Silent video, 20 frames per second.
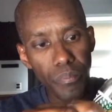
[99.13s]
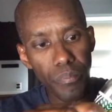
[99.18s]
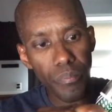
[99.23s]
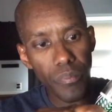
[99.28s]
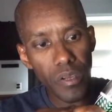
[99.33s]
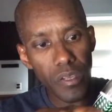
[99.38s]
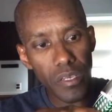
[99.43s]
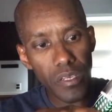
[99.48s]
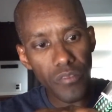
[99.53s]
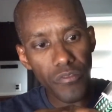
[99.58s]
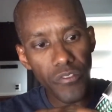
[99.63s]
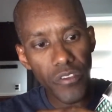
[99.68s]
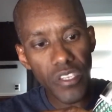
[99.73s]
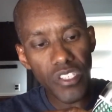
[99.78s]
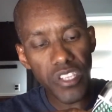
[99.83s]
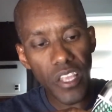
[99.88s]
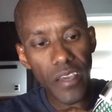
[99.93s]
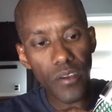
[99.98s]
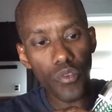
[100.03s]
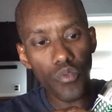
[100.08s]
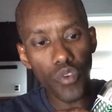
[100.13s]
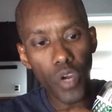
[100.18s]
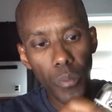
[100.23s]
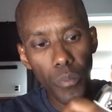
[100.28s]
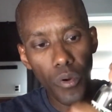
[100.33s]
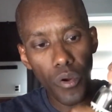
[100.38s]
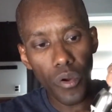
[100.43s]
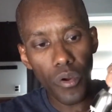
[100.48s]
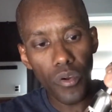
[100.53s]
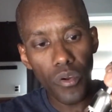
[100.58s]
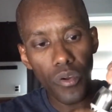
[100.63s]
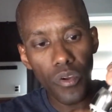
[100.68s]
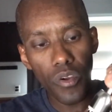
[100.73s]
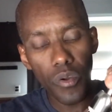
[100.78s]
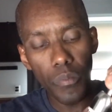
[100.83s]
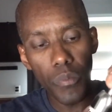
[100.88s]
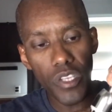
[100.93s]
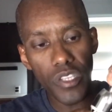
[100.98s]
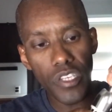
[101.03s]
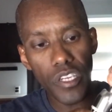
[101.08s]
It feels like rubber
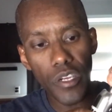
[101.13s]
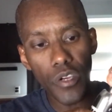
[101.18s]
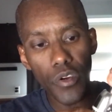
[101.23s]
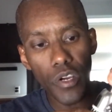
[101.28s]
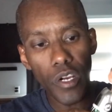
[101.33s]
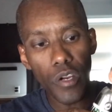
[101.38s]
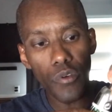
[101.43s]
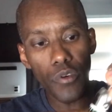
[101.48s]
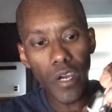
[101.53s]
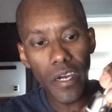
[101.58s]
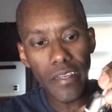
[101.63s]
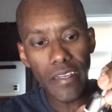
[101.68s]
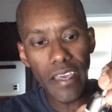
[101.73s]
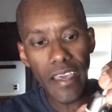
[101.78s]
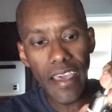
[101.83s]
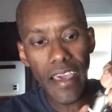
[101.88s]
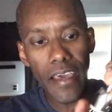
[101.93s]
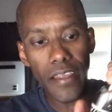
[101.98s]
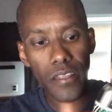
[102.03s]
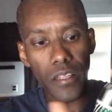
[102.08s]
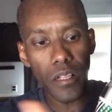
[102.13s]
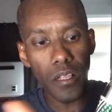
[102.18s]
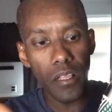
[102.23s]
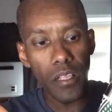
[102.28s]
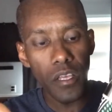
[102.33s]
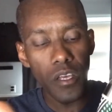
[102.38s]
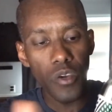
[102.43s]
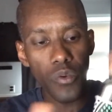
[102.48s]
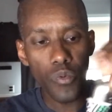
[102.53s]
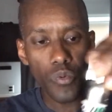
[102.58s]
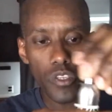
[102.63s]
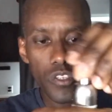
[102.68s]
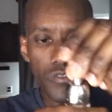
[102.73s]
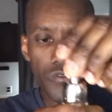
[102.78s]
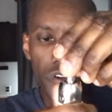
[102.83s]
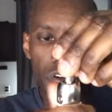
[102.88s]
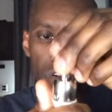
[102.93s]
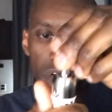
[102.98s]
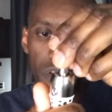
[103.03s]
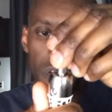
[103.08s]
material around the handle, which is
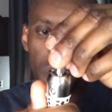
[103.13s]
very